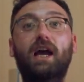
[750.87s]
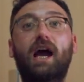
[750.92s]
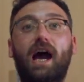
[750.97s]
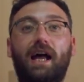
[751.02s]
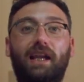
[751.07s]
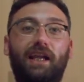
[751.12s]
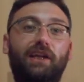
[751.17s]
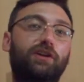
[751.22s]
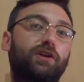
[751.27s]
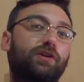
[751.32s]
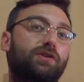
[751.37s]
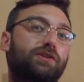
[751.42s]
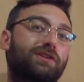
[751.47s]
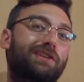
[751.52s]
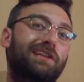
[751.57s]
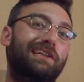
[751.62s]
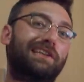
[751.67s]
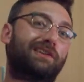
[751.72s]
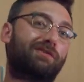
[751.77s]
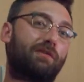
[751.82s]
and then you just
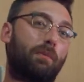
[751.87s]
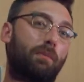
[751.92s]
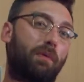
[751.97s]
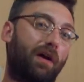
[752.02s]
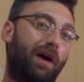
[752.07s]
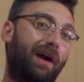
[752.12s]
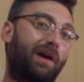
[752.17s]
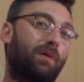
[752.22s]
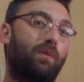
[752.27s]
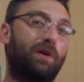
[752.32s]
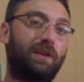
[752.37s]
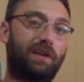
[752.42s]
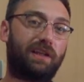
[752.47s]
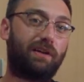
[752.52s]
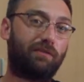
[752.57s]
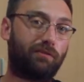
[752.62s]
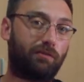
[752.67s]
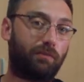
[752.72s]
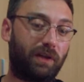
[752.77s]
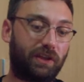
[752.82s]
need to reply with the
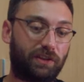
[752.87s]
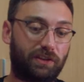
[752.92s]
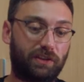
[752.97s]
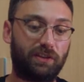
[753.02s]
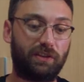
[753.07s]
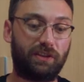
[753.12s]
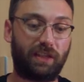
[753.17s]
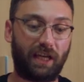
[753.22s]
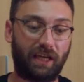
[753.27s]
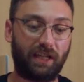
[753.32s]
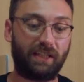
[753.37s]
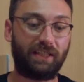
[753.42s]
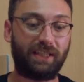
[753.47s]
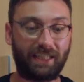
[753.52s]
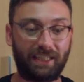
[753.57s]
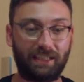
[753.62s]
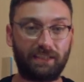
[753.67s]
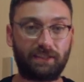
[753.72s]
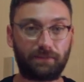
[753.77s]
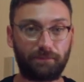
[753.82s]
information they
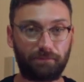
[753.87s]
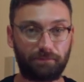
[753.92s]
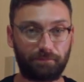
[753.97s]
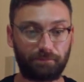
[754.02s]
need.